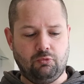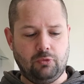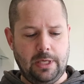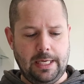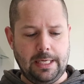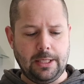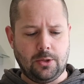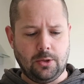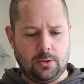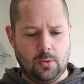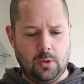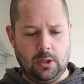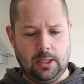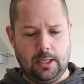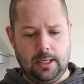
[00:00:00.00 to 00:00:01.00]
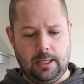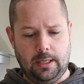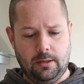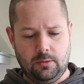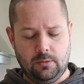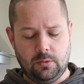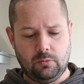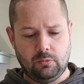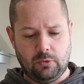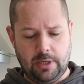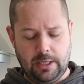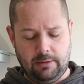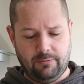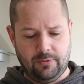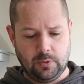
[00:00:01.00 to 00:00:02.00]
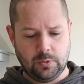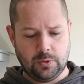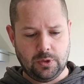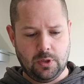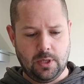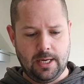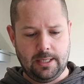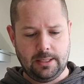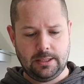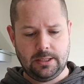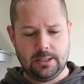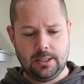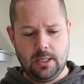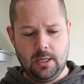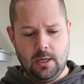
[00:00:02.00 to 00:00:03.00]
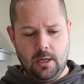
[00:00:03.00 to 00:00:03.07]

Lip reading: Really good quality, really feels nice.